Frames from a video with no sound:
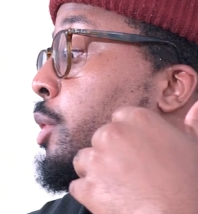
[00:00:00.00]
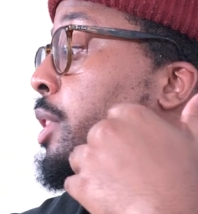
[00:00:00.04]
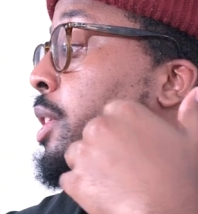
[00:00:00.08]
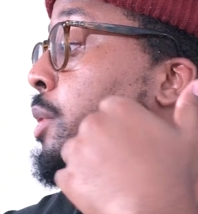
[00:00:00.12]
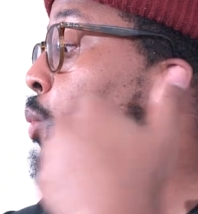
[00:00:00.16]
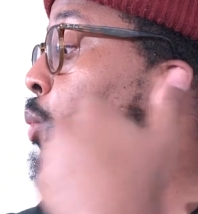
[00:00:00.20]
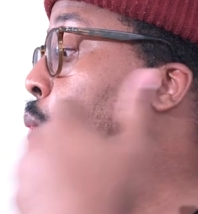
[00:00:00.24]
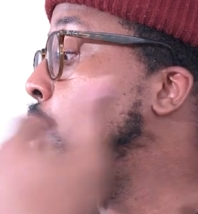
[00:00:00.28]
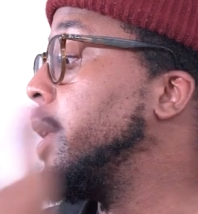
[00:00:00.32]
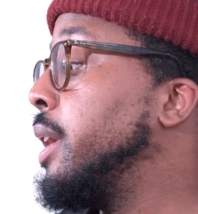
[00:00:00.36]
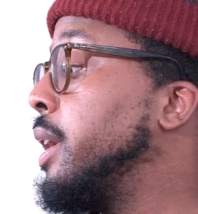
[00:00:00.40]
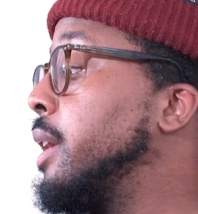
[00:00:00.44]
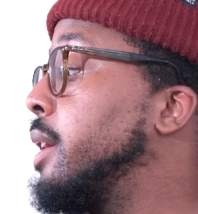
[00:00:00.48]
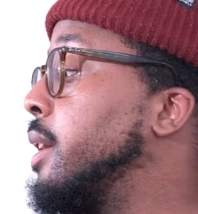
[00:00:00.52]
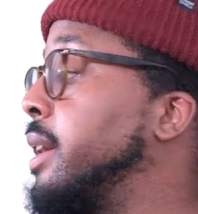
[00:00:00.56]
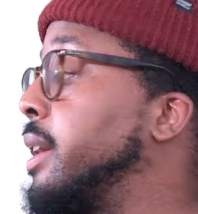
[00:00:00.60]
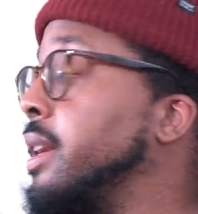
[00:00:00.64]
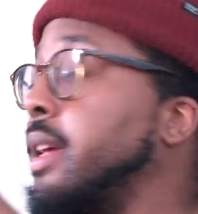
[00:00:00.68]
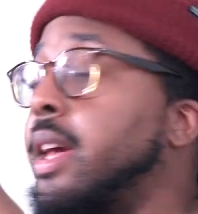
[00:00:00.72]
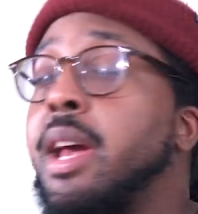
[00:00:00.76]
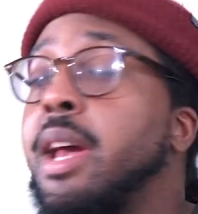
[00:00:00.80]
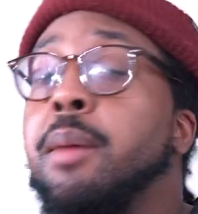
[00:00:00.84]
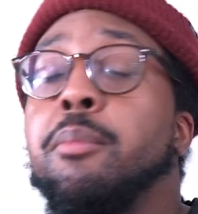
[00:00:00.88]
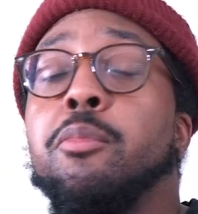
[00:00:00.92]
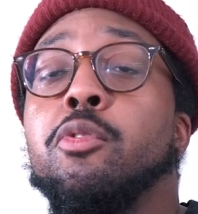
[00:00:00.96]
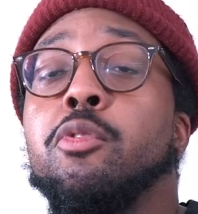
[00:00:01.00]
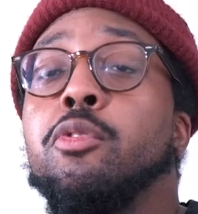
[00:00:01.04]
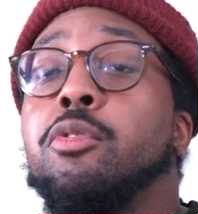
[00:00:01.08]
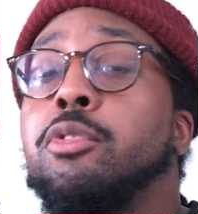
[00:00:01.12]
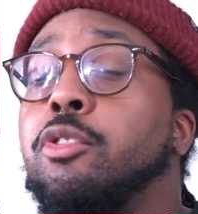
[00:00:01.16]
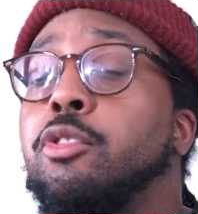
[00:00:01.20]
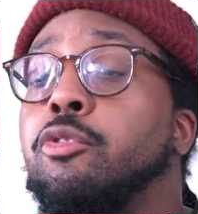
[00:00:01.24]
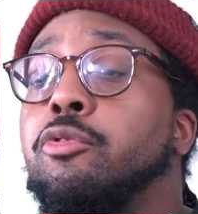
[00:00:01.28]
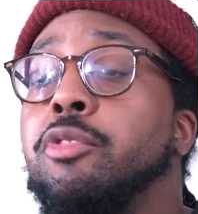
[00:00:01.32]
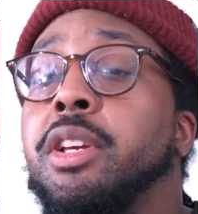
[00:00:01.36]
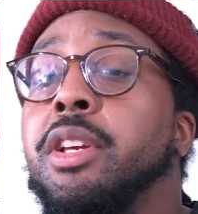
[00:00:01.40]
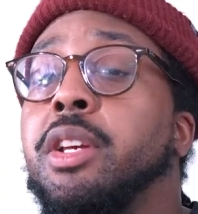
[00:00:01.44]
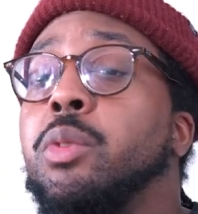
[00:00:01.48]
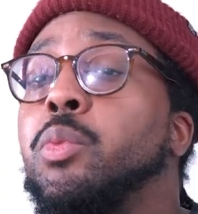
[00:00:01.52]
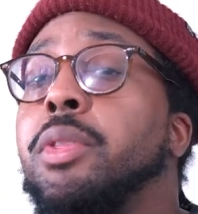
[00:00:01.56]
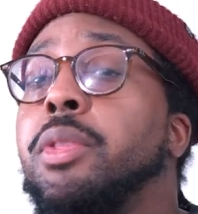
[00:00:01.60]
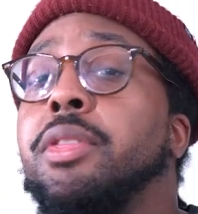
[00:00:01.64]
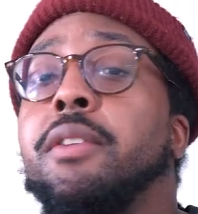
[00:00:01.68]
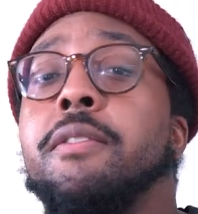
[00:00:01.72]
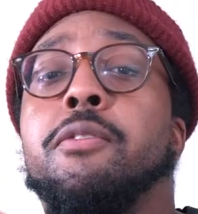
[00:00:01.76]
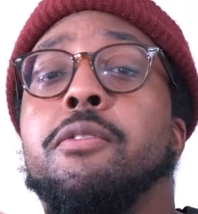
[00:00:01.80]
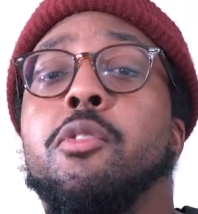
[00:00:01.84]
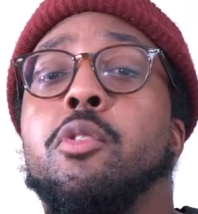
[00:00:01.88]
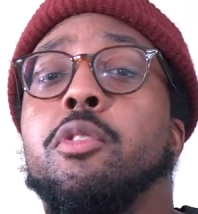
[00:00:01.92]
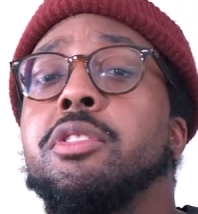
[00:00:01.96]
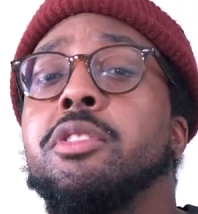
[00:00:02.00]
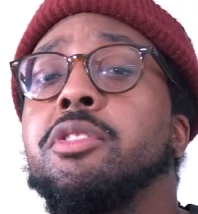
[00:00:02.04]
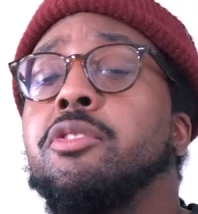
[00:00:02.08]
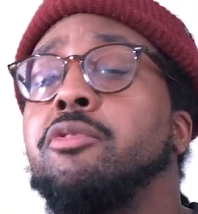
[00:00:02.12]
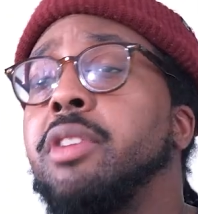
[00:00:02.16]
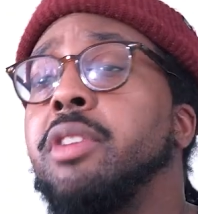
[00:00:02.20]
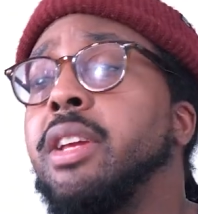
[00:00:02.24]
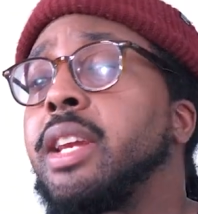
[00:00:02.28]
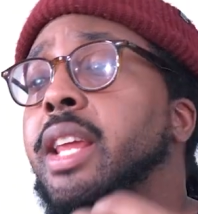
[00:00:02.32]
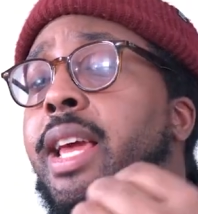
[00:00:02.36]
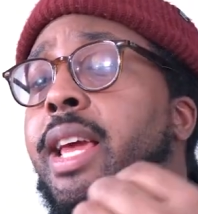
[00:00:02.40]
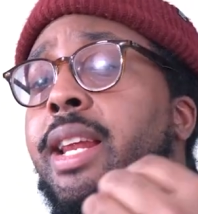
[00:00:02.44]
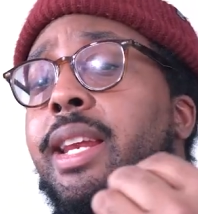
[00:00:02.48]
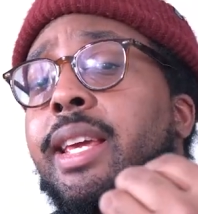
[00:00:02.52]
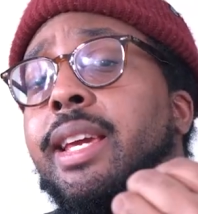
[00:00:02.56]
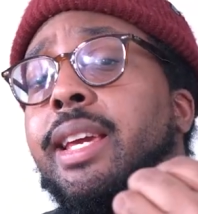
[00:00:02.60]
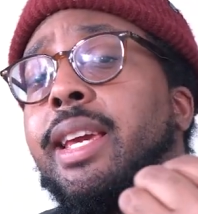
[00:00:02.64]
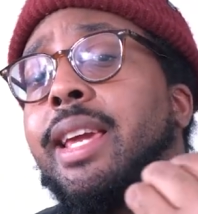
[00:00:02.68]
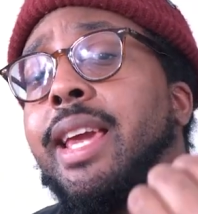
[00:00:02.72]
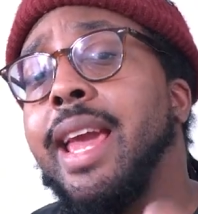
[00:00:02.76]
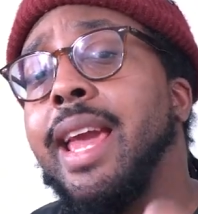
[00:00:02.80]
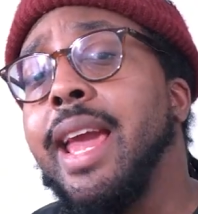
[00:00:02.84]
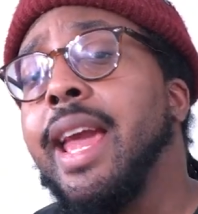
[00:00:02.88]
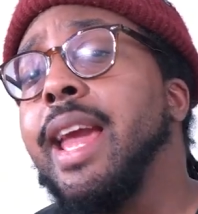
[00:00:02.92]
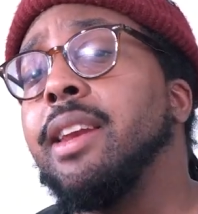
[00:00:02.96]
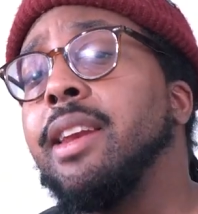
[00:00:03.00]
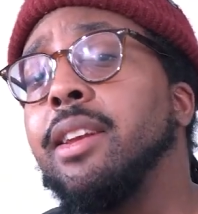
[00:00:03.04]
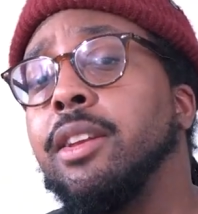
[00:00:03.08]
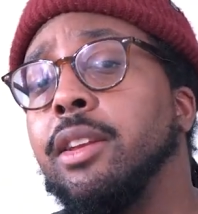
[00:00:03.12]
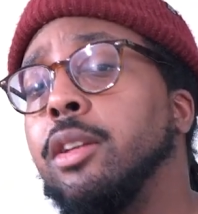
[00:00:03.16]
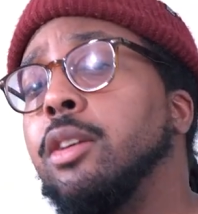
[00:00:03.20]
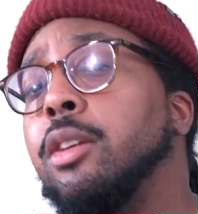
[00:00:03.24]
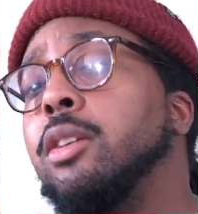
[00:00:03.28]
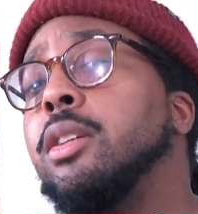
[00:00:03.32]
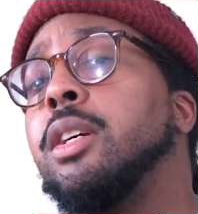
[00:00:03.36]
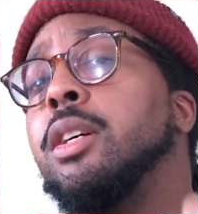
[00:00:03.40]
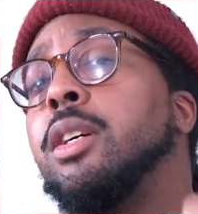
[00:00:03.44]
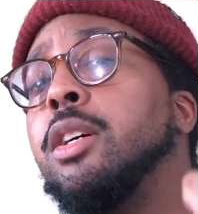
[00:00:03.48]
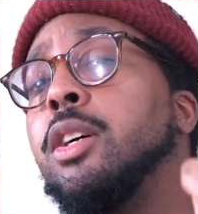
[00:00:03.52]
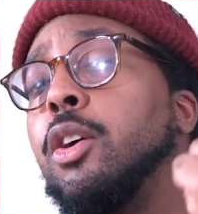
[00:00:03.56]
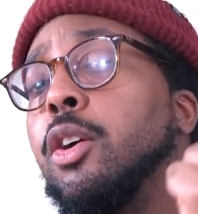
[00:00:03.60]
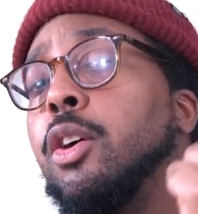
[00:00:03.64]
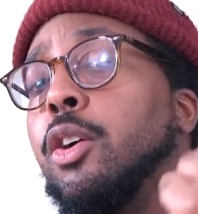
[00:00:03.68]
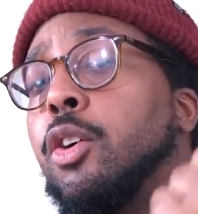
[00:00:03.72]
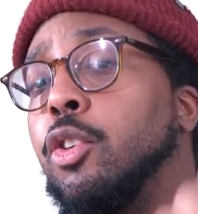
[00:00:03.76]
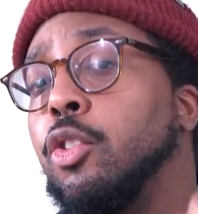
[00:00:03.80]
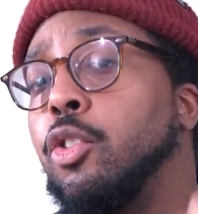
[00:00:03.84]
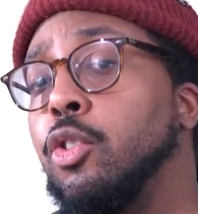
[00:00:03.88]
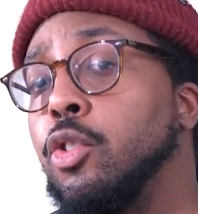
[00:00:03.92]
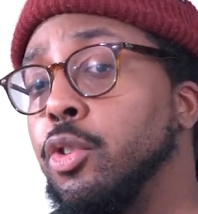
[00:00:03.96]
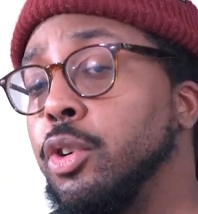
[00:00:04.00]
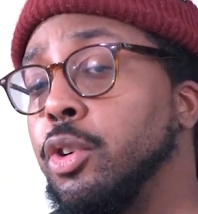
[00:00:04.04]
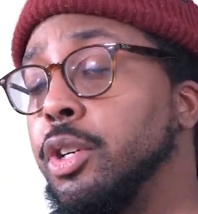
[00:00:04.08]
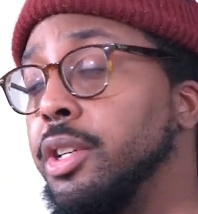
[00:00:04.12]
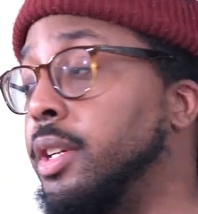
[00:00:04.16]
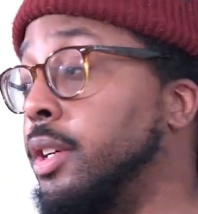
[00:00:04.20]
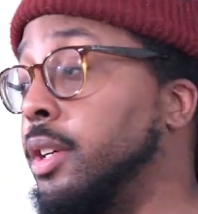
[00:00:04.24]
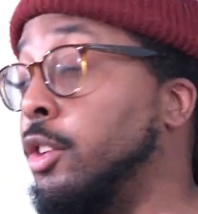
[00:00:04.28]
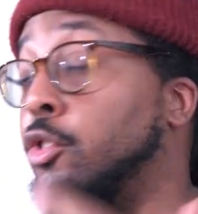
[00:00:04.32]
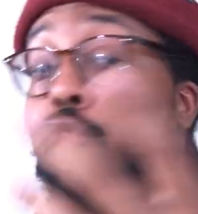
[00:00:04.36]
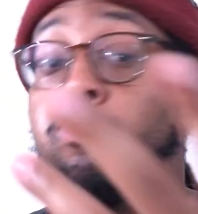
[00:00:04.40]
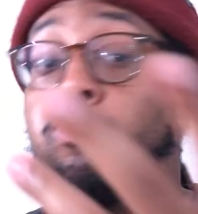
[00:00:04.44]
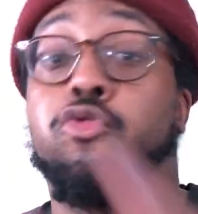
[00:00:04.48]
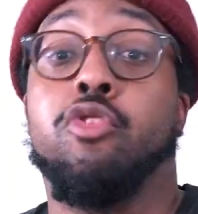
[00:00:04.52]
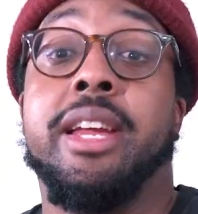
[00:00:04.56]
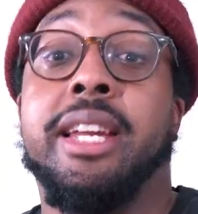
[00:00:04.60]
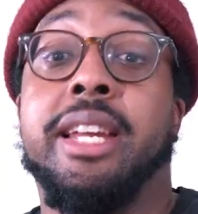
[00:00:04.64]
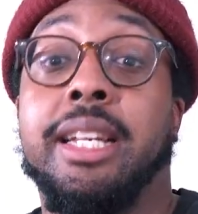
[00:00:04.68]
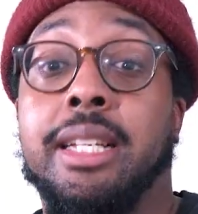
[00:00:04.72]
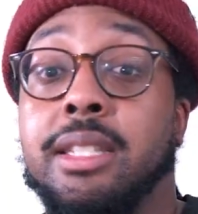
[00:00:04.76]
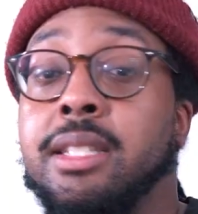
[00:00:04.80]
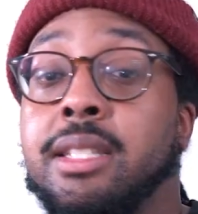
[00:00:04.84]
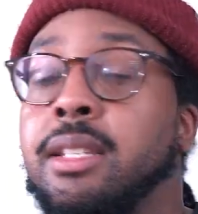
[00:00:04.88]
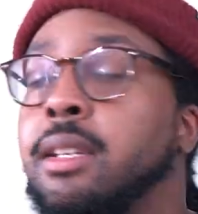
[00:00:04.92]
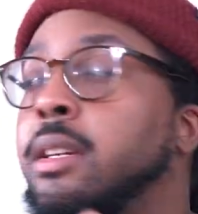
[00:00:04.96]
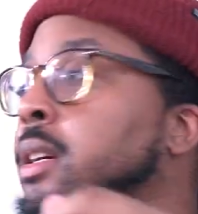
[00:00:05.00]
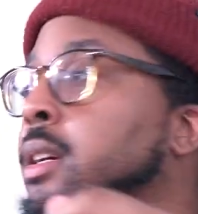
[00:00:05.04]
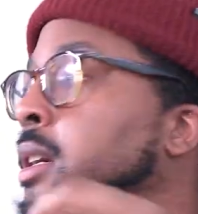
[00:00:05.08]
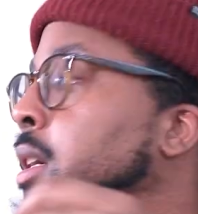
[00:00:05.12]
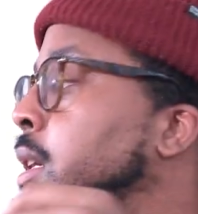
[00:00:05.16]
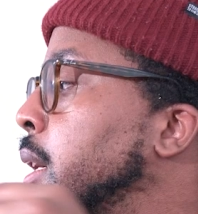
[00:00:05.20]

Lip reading: can wear an emerald green with a forest green and it can look good, great.